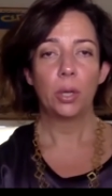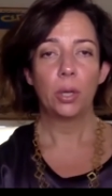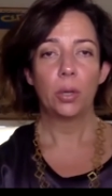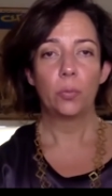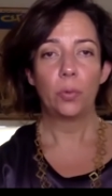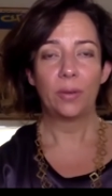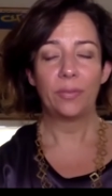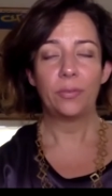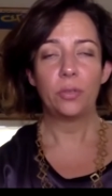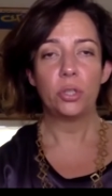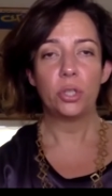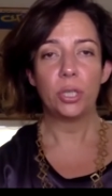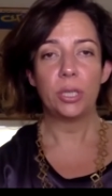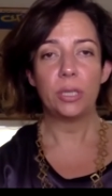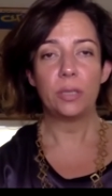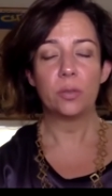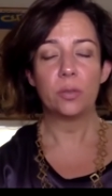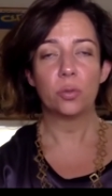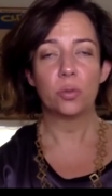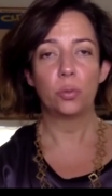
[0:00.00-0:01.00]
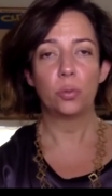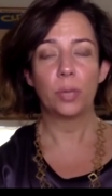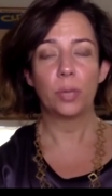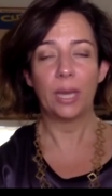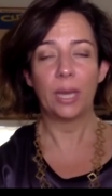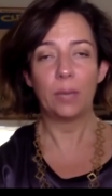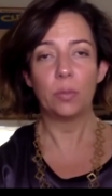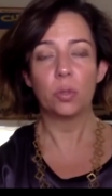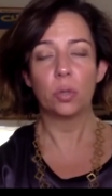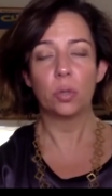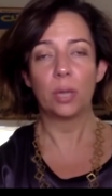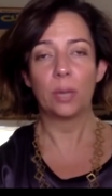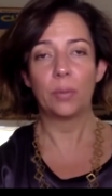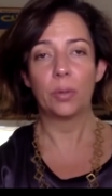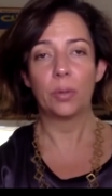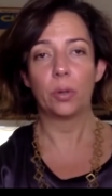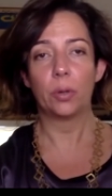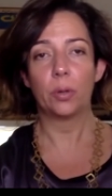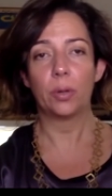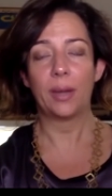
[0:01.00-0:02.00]
Refugees who came to
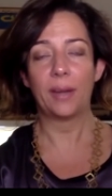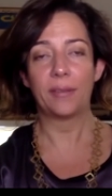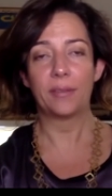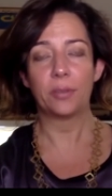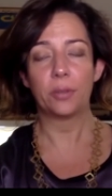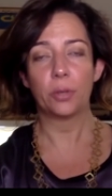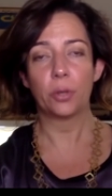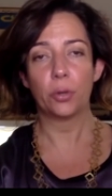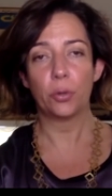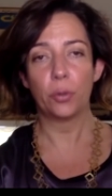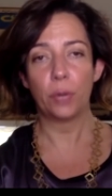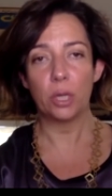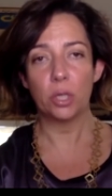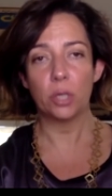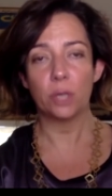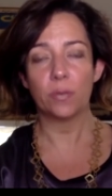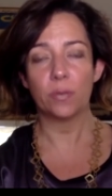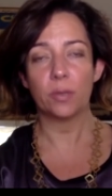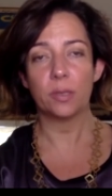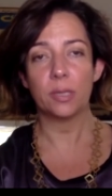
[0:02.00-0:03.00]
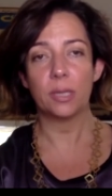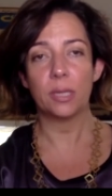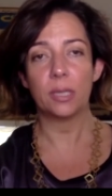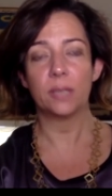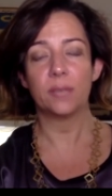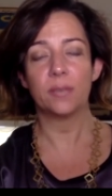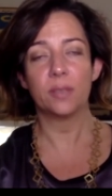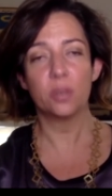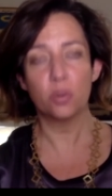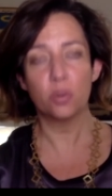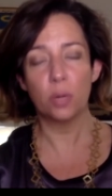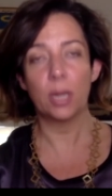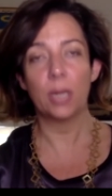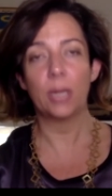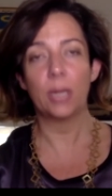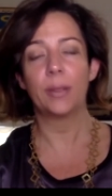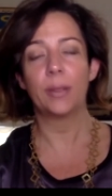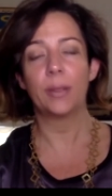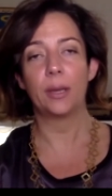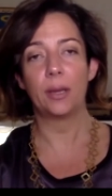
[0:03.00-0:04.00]
Lebanon after the creation of the State of Israel
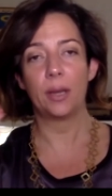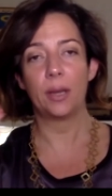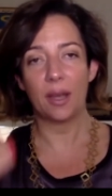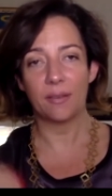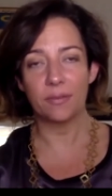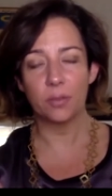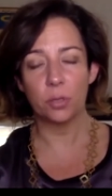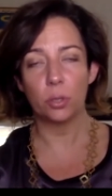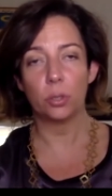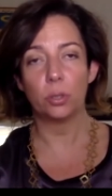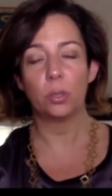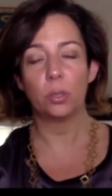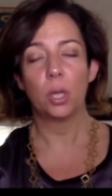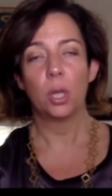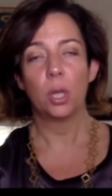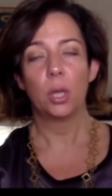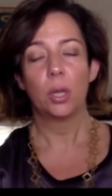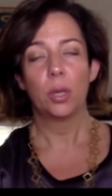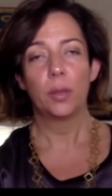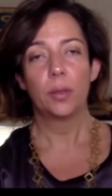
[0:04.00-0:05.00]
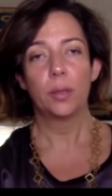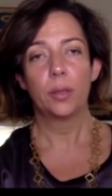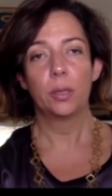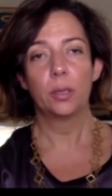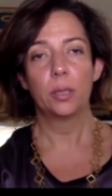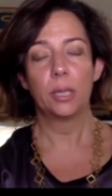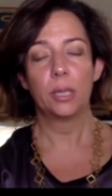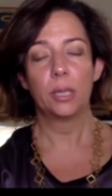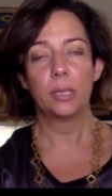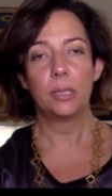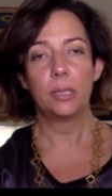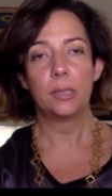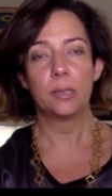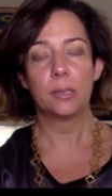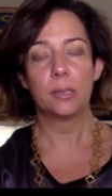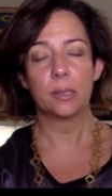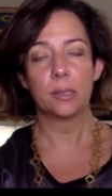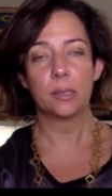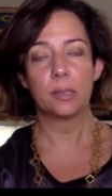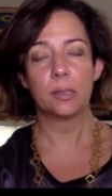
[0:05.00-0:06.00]
and then after the
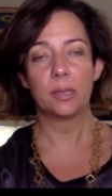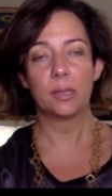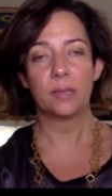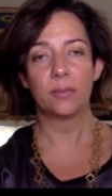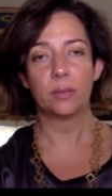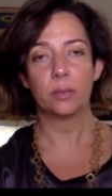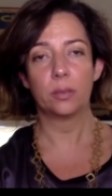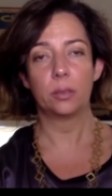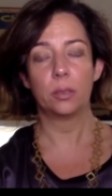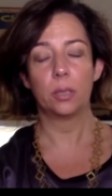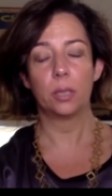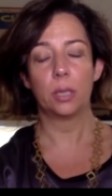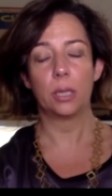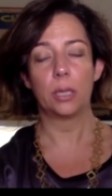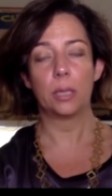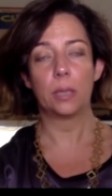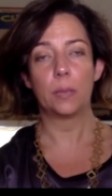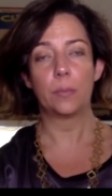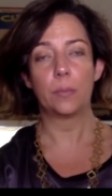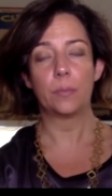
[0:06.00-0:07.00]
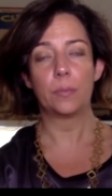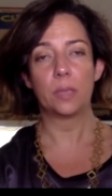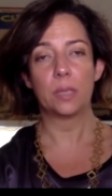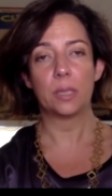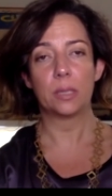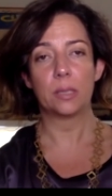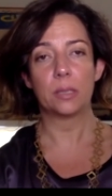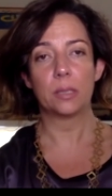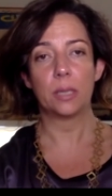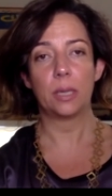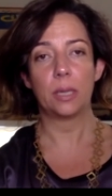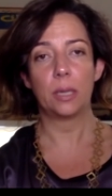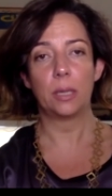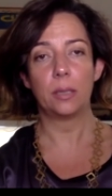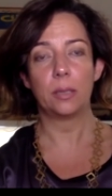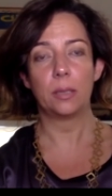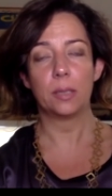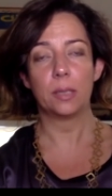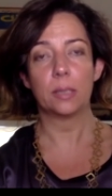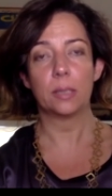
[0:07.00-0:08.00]
1967
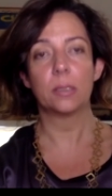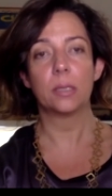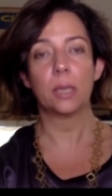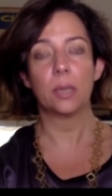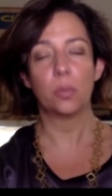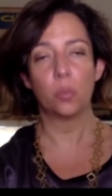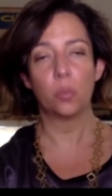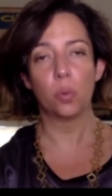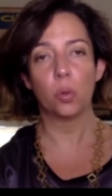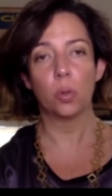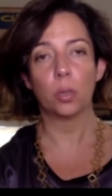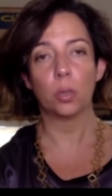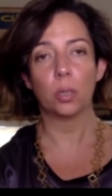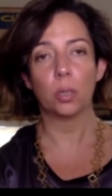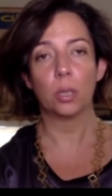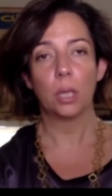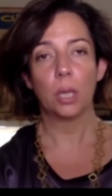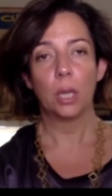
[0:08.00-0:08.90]
Six-Day War.